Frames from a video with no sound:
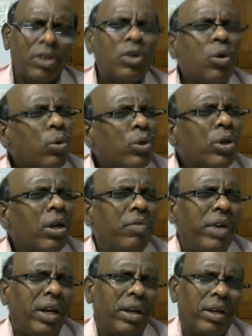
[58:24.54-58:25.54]
total
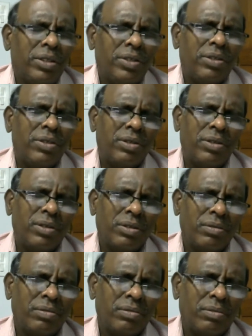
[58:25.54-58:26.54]
awareness.
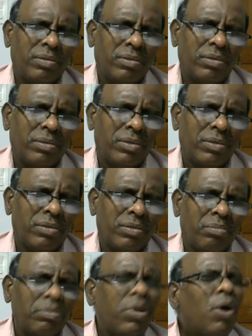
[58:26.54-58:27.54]

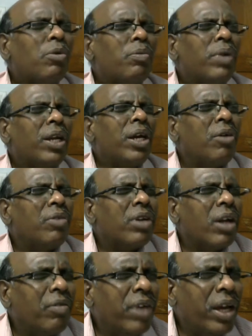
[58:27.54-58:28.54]
Probably our
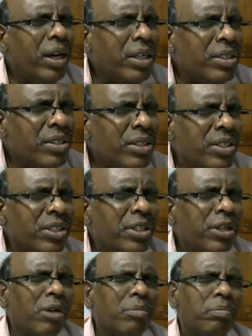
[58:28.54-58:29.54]
awareness is
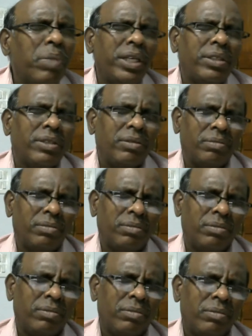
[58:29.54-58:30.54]
incomplete.
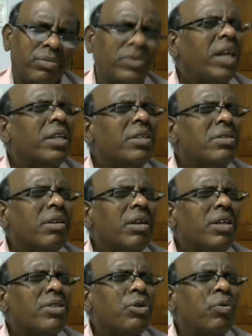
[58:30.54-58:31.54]
That is the
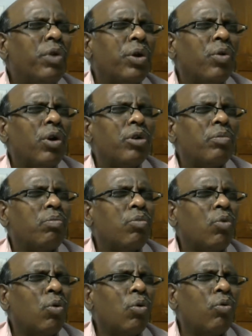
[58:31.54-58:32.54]
reason we do not
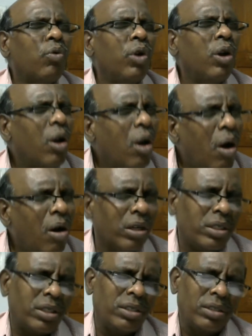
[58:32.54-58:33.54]
move long.
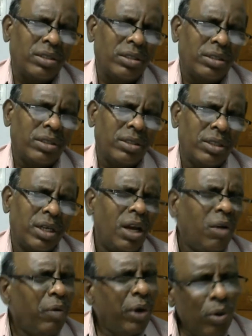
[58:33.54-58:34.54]

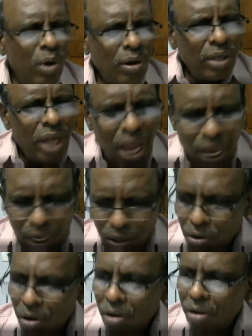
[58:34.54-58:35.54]
We do not hang
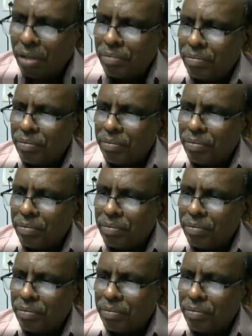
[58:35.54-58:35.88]
on.